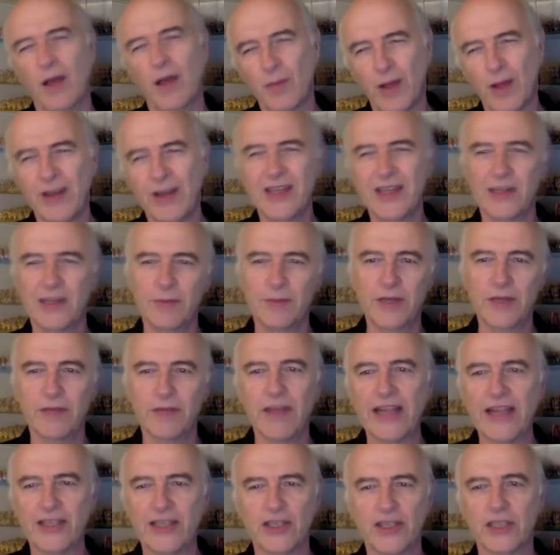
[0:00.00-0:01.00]
a little bit of
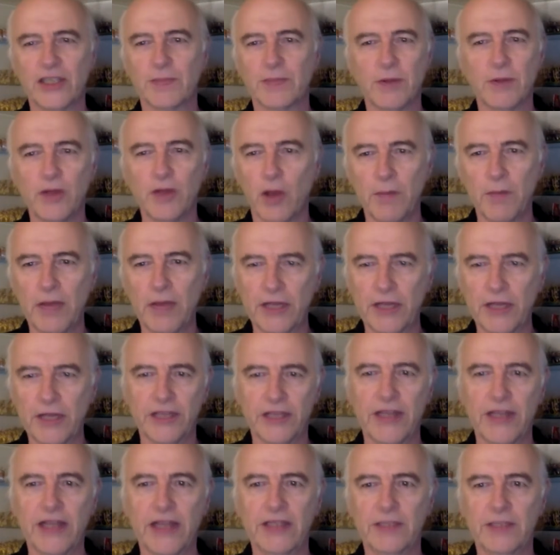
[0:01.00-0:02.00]
ancients, but not much in
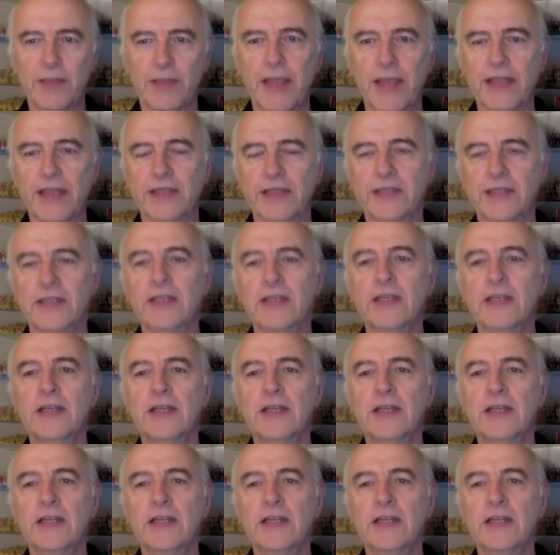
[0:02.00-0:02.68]
that space,